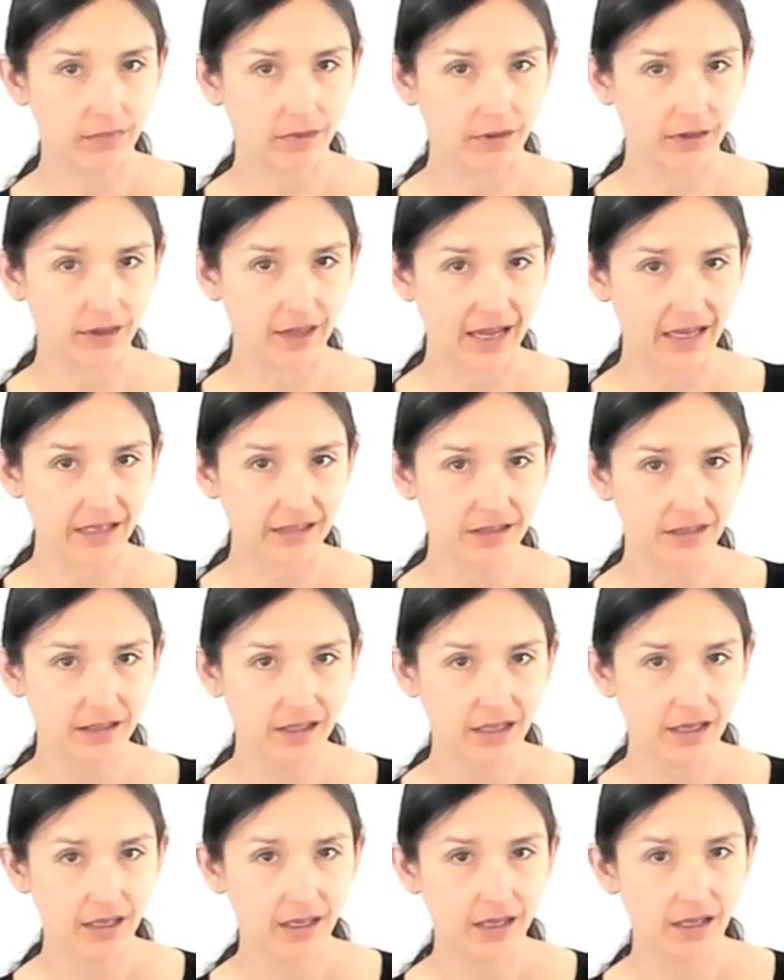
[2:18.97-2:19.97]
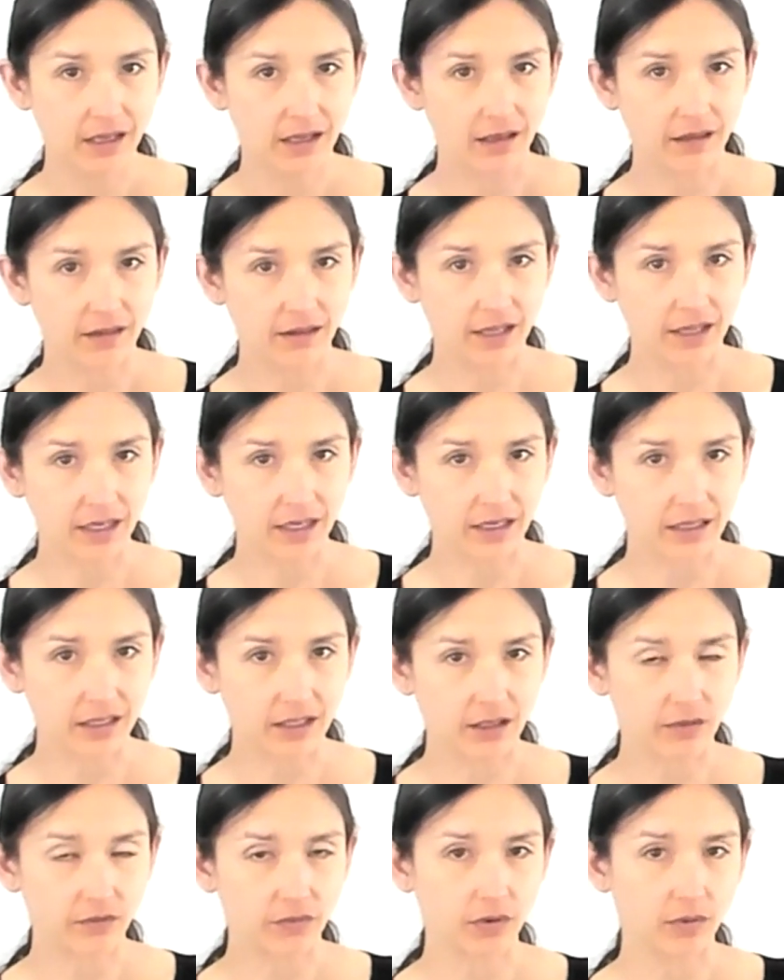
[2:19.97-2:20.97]
that they can
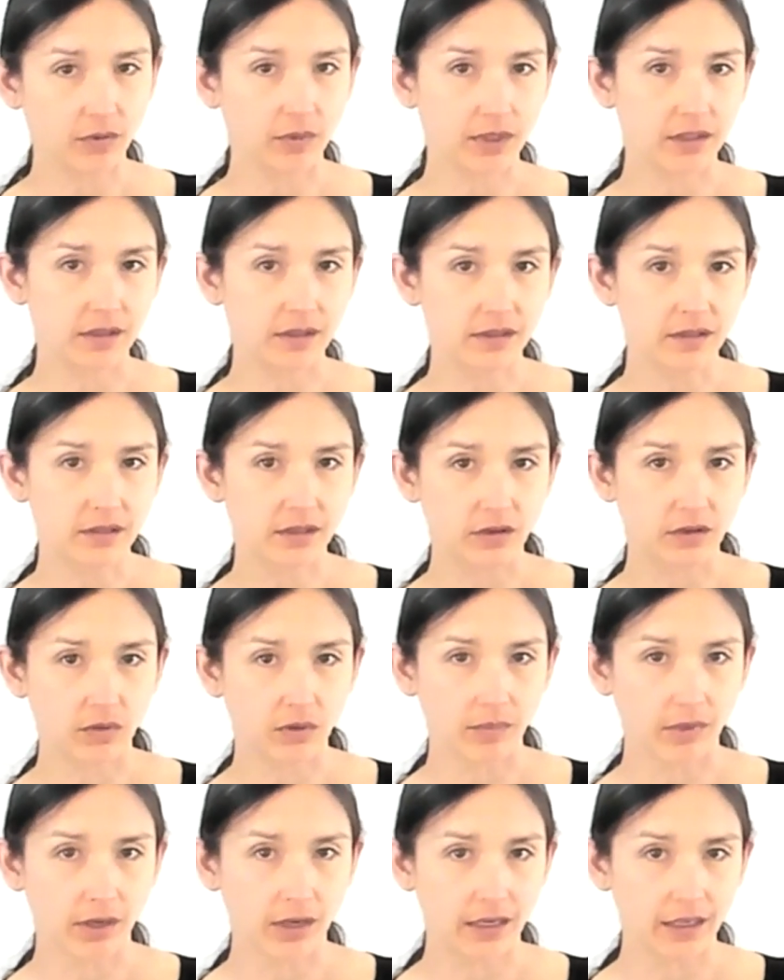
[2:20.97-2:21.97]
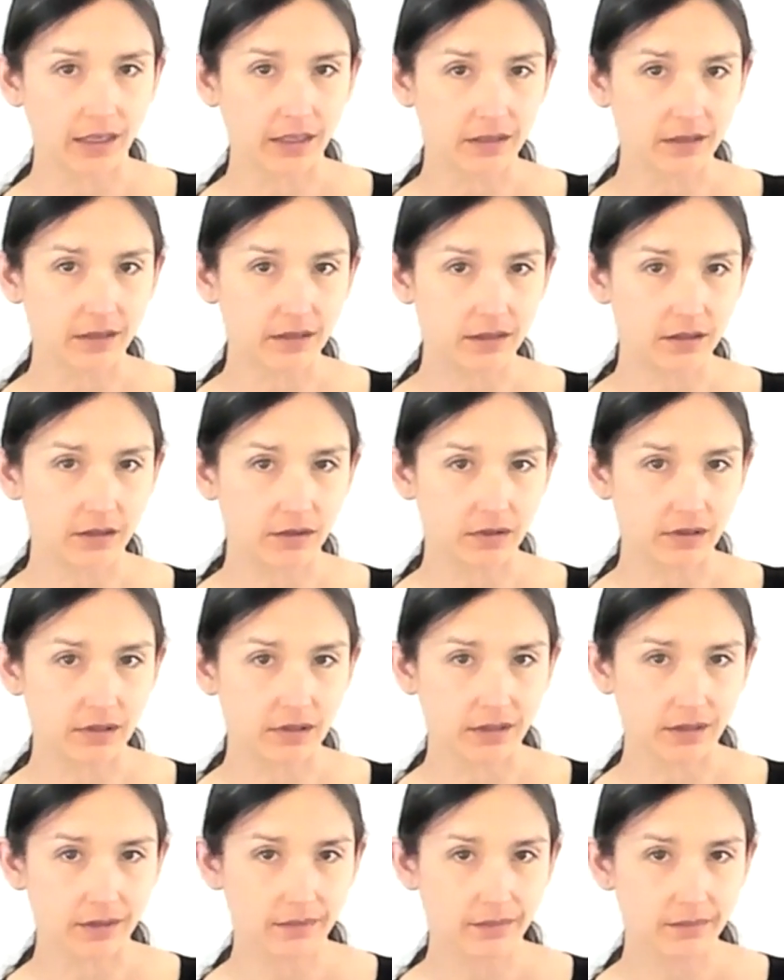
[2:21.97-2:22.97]
influence your mind, you
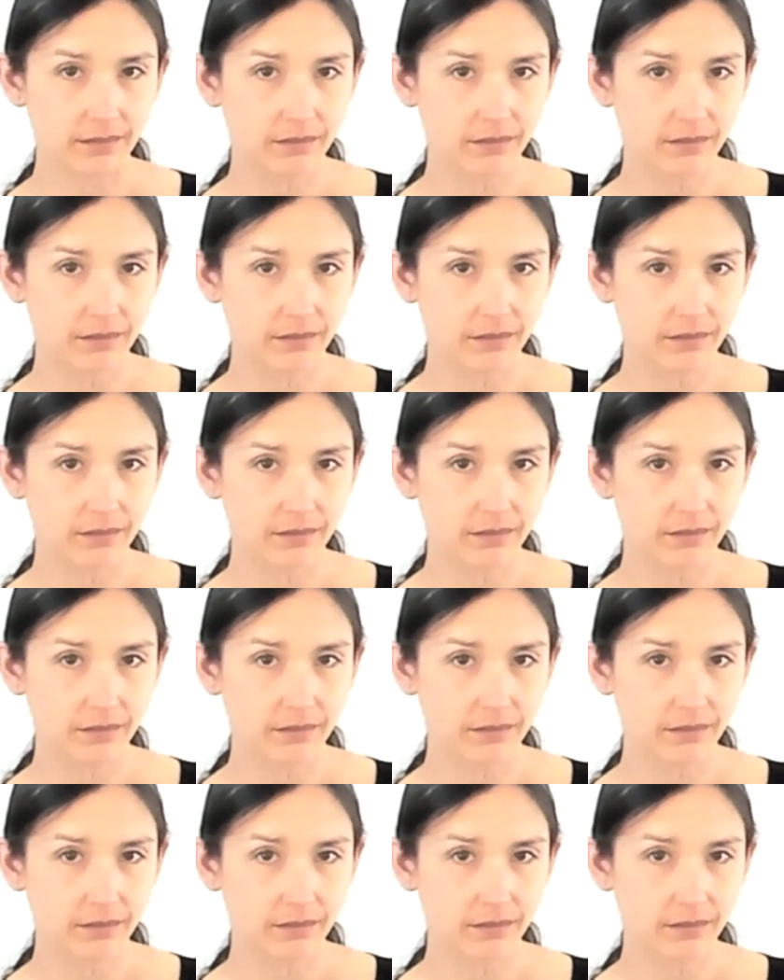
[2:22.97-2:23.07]
see.